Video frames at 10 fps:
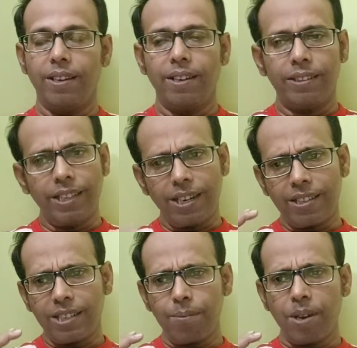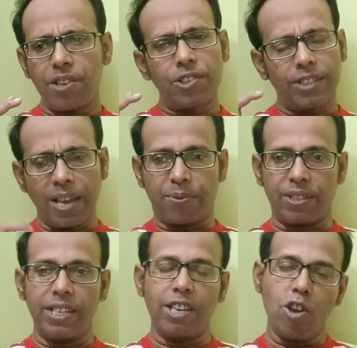There are some
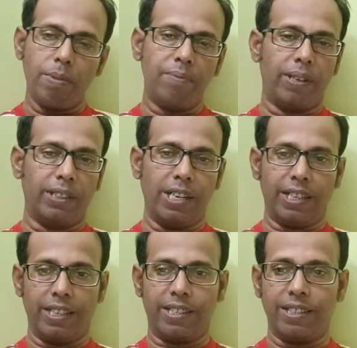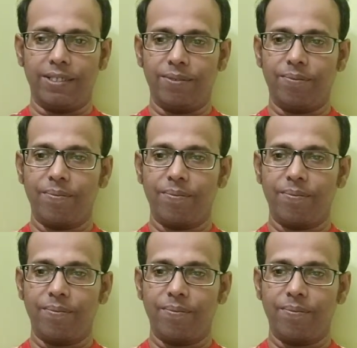steps in human fertilization.